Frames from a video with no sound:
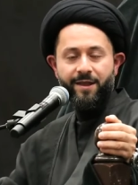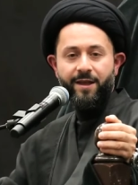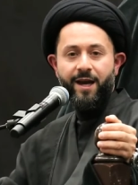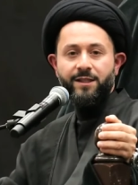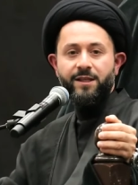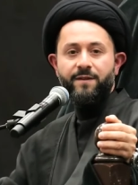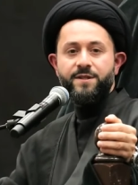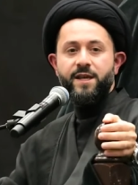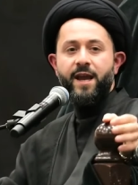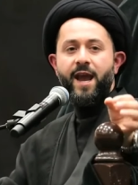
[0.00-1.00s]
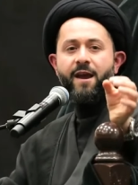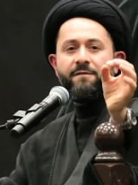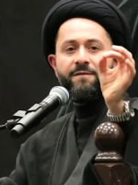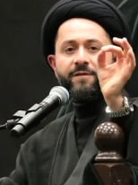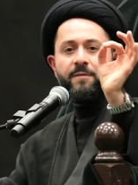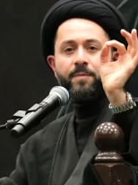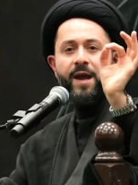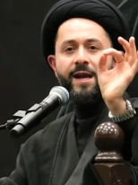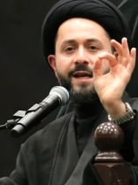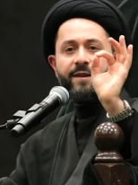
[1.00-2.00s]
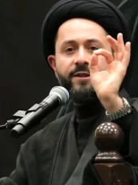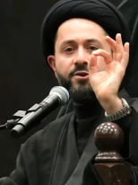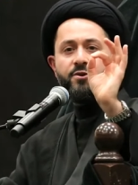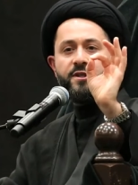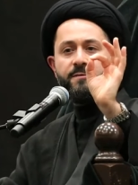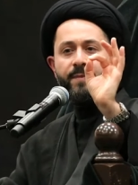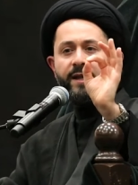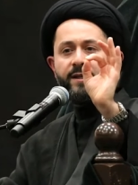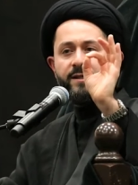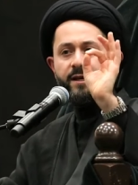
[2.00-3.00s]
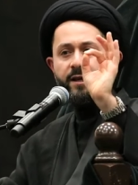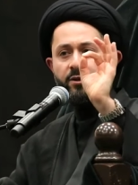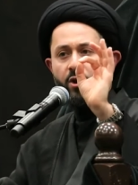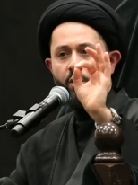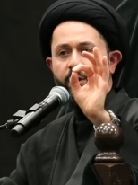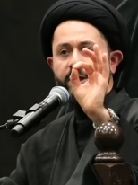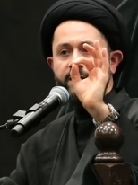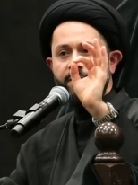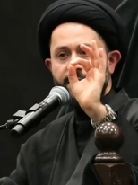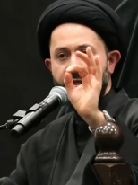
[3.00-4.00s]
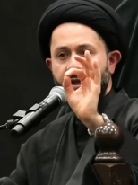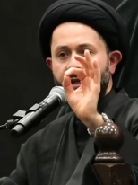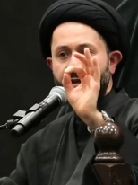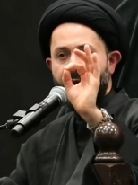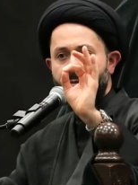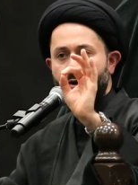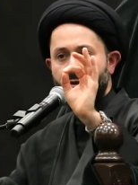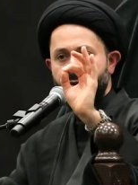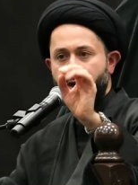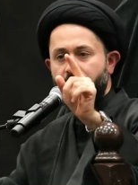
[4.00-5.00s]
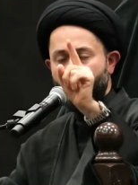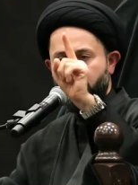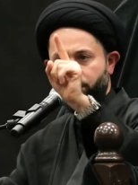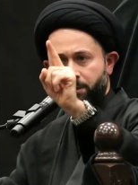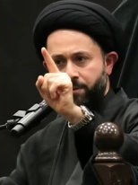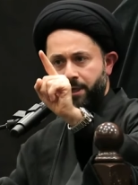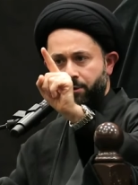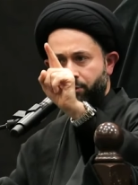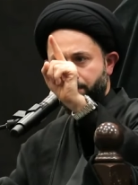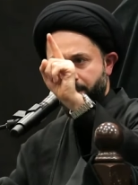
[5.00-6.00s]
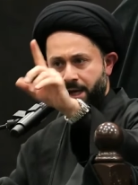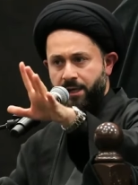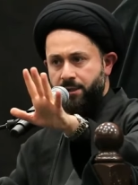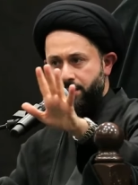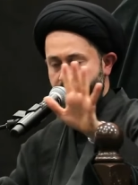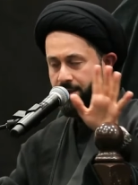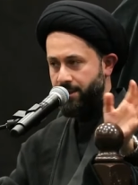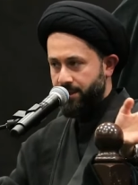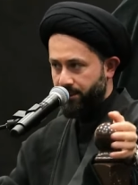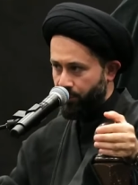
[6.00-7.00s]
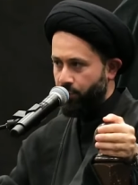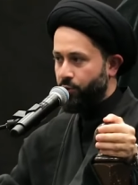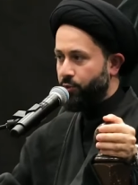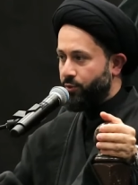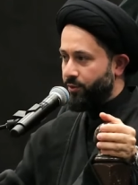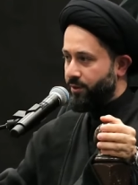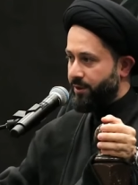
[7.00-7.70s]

And the hadith say every penny that you spend in going to visiting Imam al Hussein will be repaid to you.